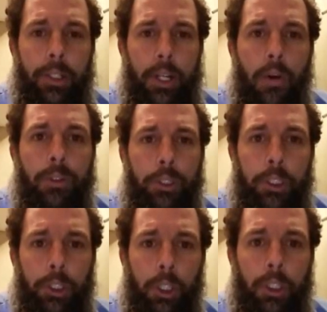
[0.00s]
it over to the
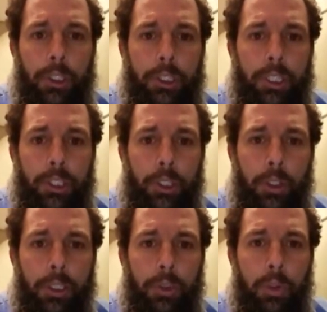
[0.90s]
jurors, and the
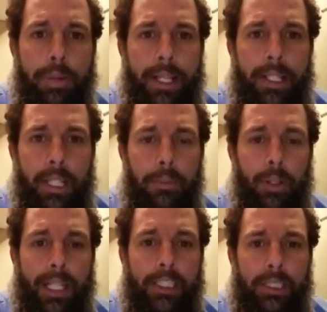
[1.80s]
jurors will be in
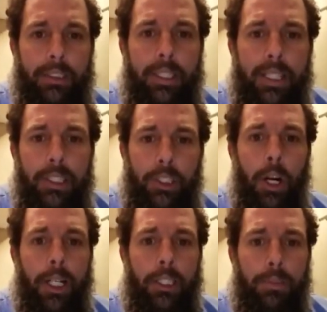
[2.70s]
deliberation
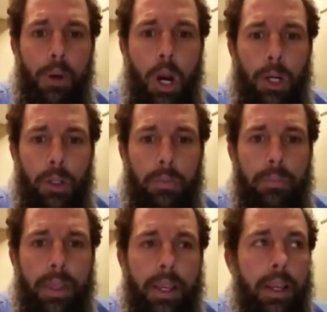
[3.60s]
starting tomorrow.
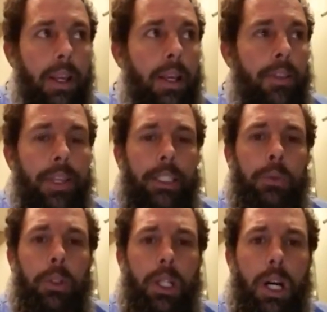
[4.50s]
This
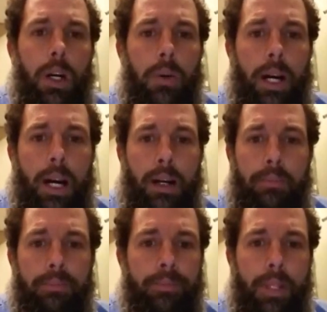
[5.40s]
will go
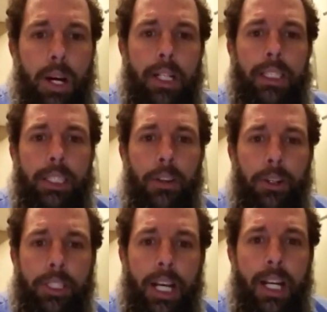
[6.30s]
on until
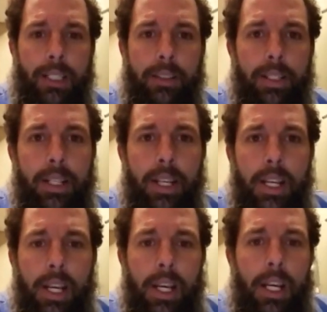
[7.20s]
they're done.
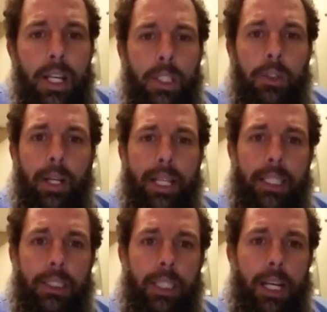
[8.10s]
So I
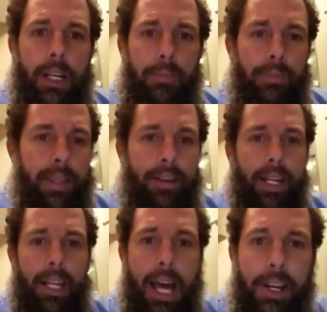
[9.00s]
guess I
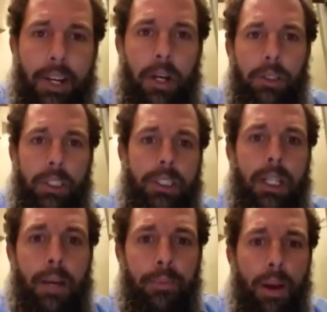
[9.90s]
got a lot of notes.
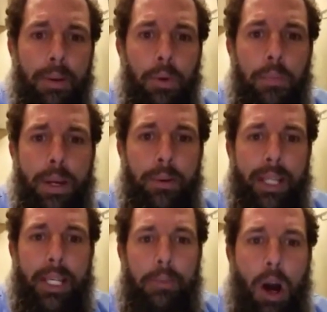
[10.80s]
I probably won't be able to
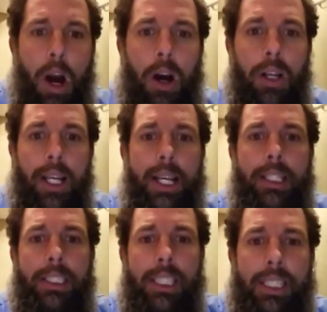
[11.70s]
get them all
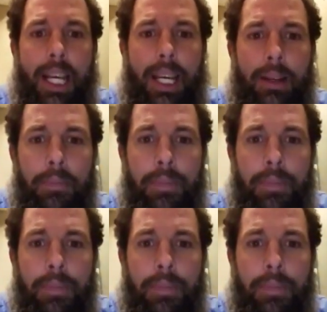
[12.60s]
in today,